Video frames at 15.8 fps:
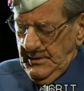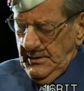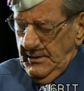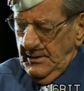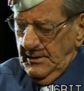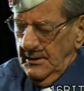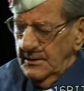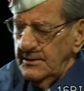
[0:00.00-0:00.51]

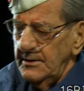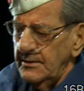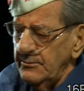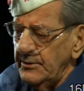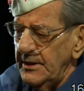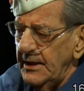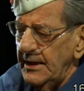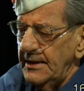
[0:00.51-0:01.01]
And we had
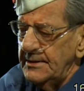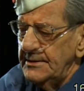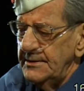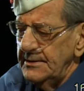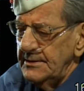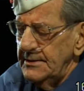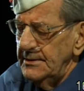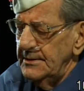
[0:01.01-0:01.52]
uh,
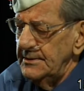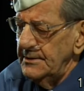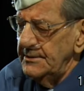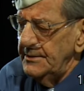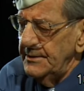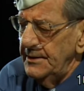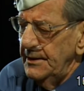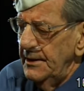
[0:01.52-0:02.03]

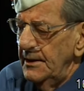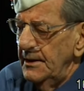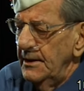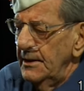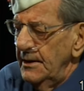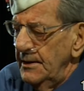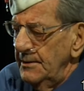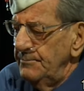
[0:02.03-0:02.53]

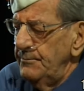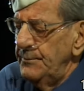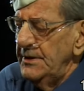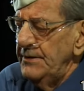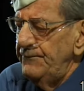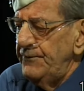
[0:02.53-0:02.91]
B-54s,